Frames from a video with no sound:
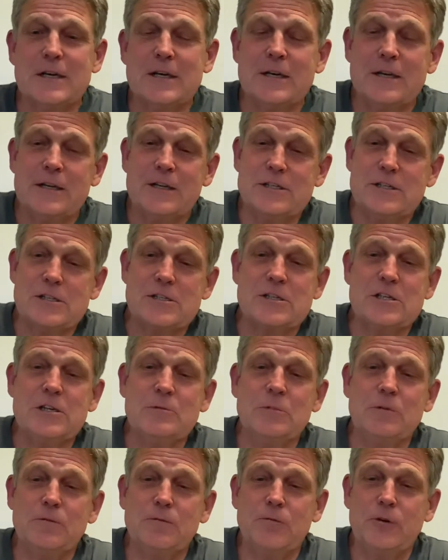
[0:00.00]

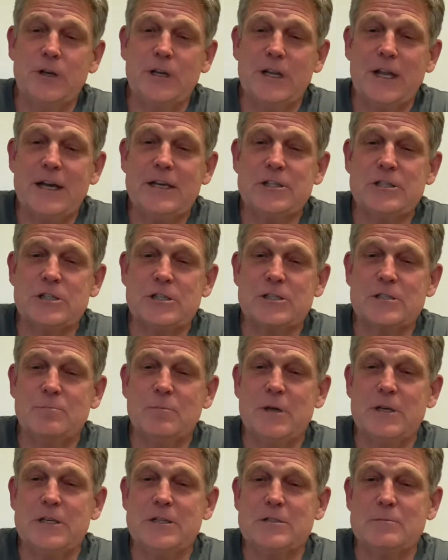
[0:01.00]
Discernment for Ignatius
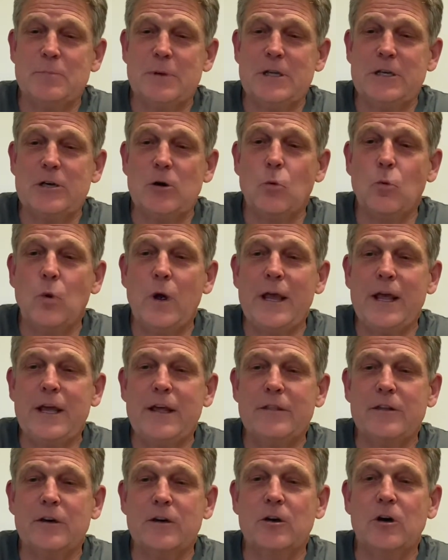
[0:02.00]
means being aware
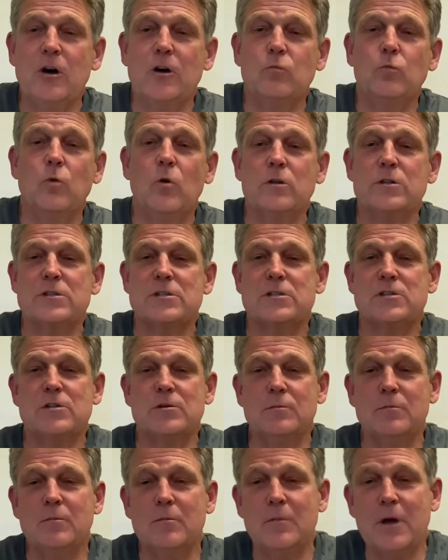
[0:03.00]
that God wants
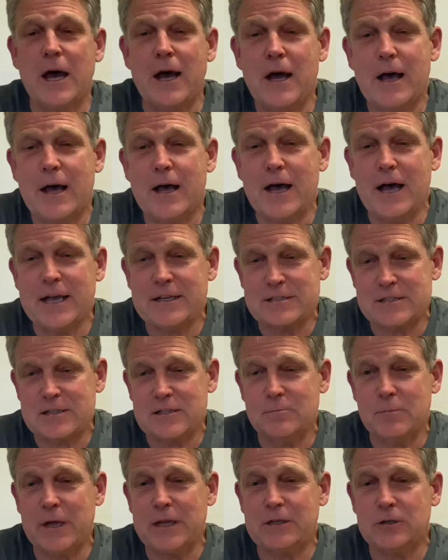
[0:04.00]
us
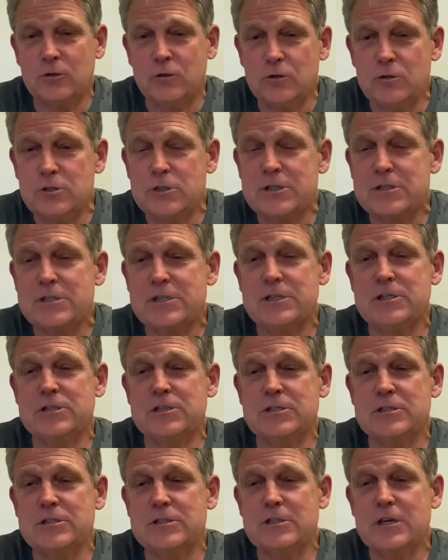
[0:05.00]
to make good
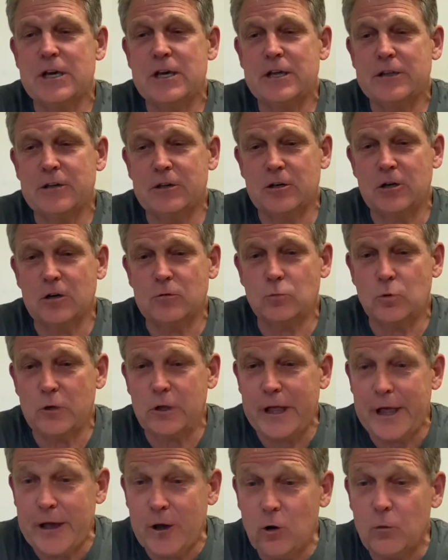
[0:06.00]
decisions, that God will
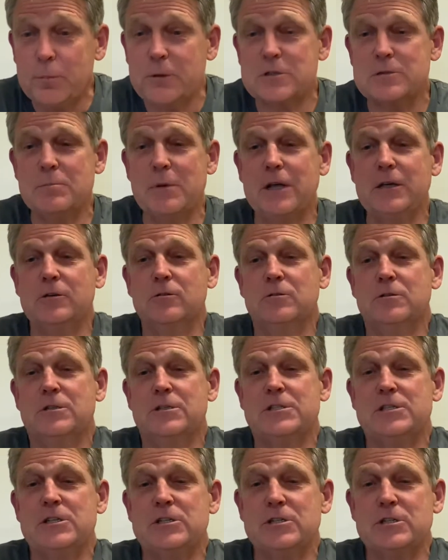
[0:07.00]
help us make good
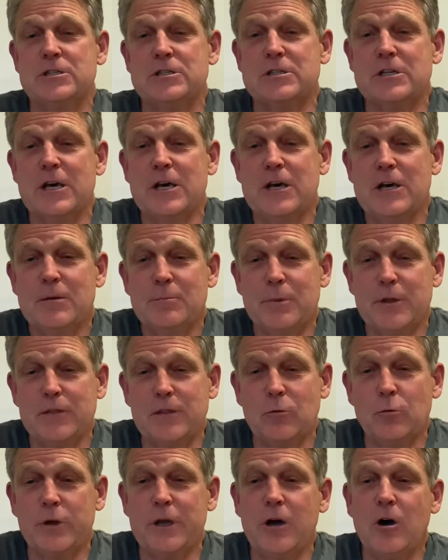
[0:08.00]
decisions, but
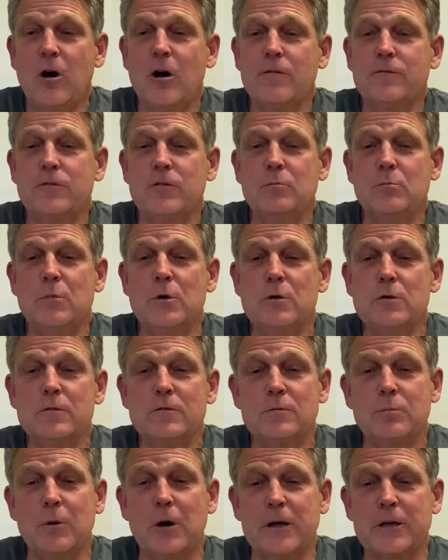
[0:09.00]
that we are often
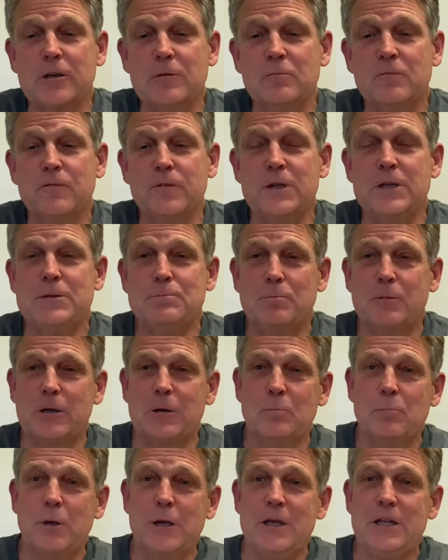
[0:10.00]
moved by
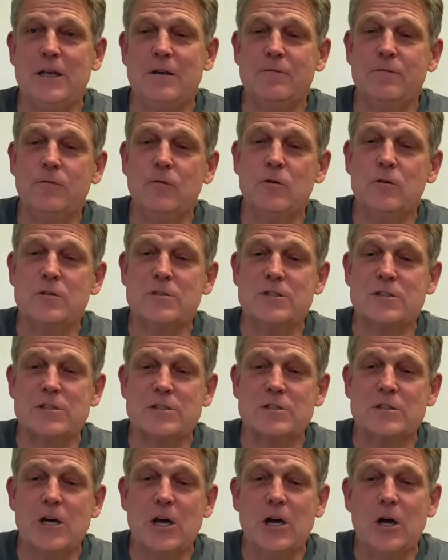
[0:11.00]
competing
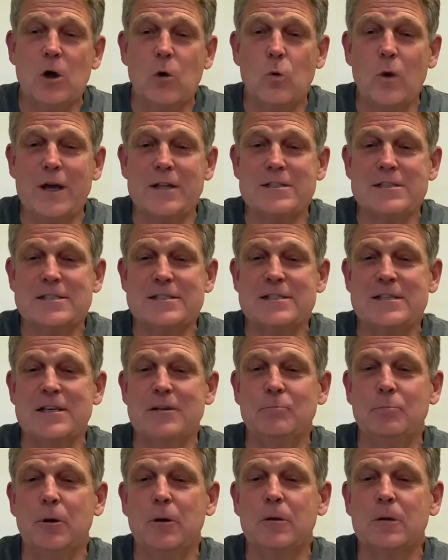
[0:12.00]
forces, ones
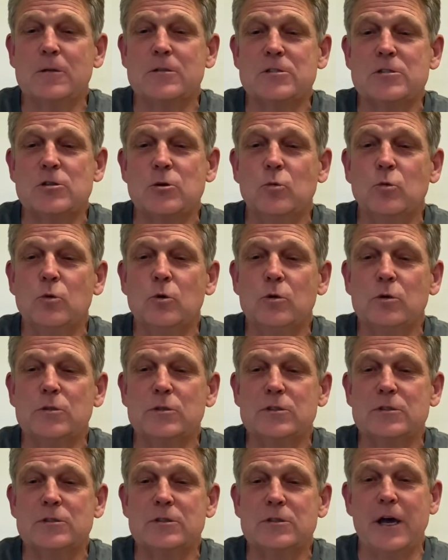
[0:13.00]
that pull us
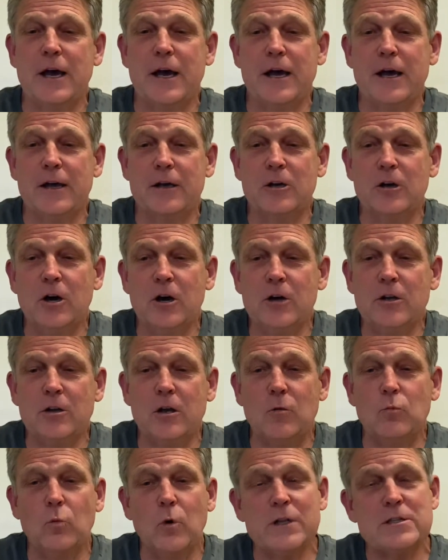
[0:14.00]
toward God
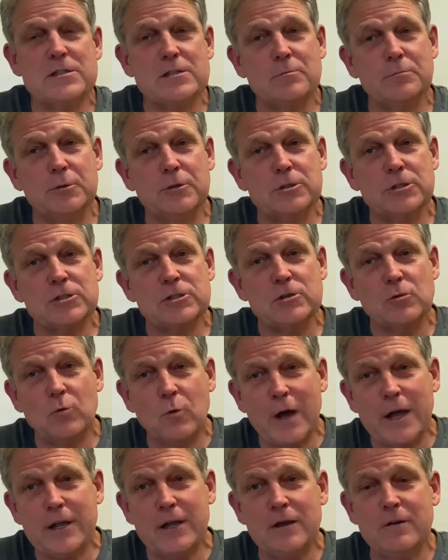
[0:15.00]
and ones that push us
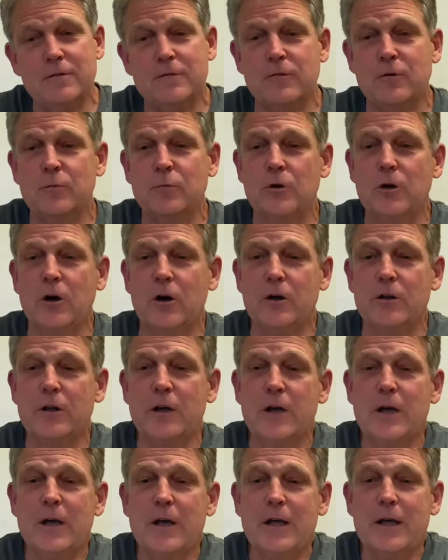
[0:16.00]
away from God.
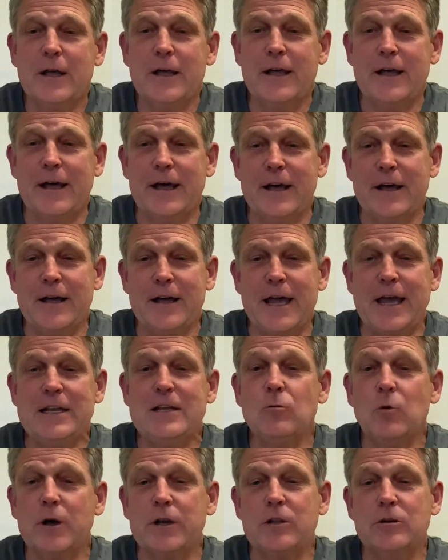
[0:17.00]

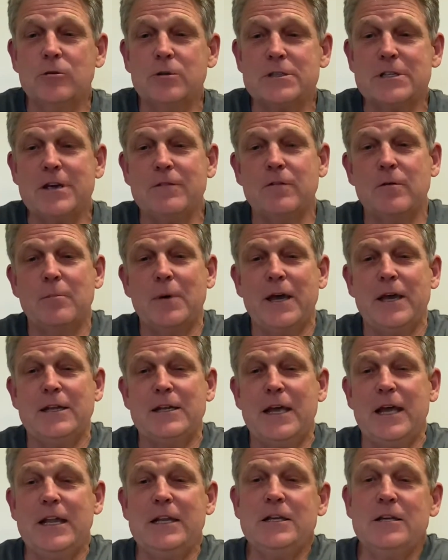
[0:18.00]
Anyone who has ever
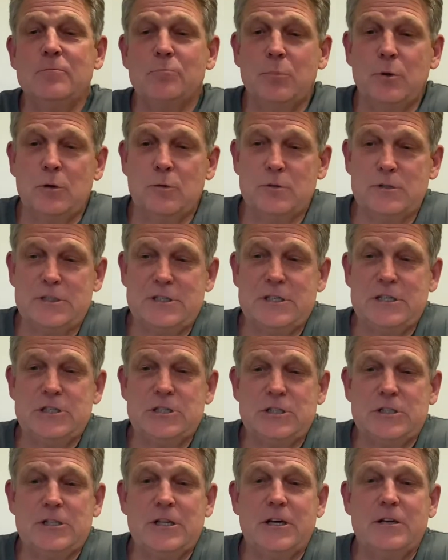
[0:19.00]
made any important
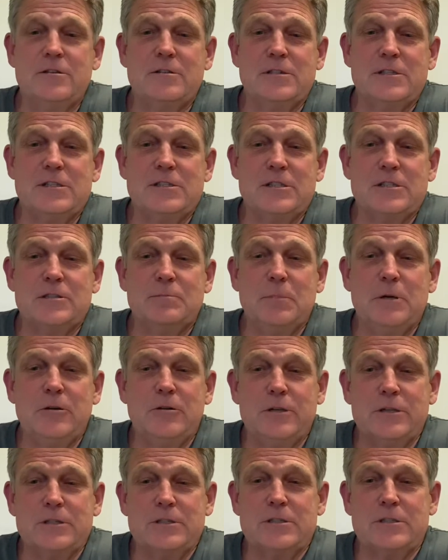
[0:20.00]
decision knows this
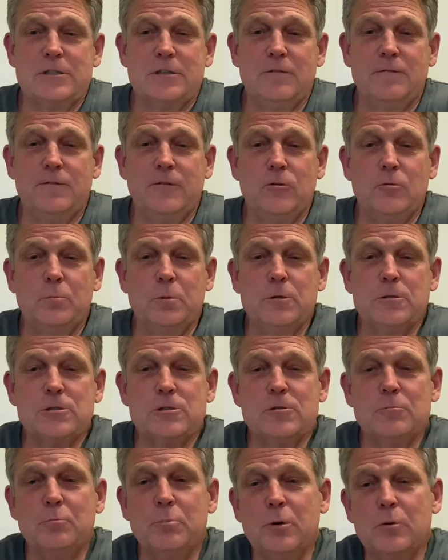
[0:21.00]
experience. You feel
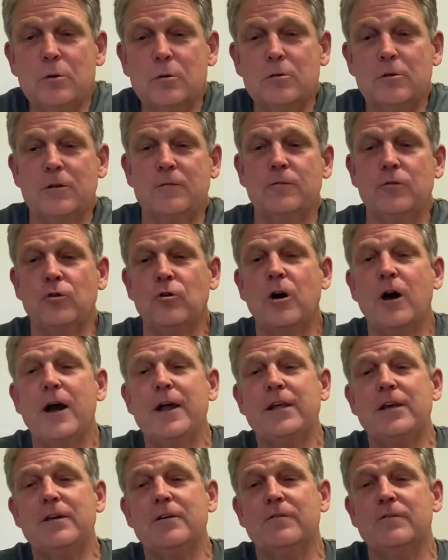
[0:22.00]
pushed and pulled on a
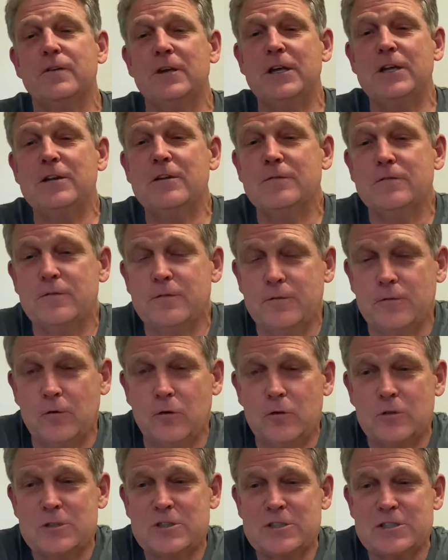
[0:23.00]
variety of inner
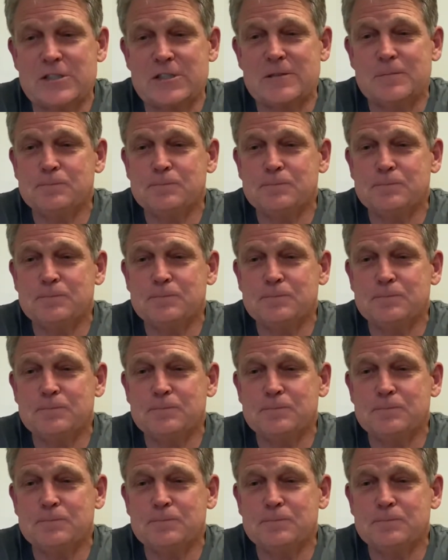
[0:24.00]
forces.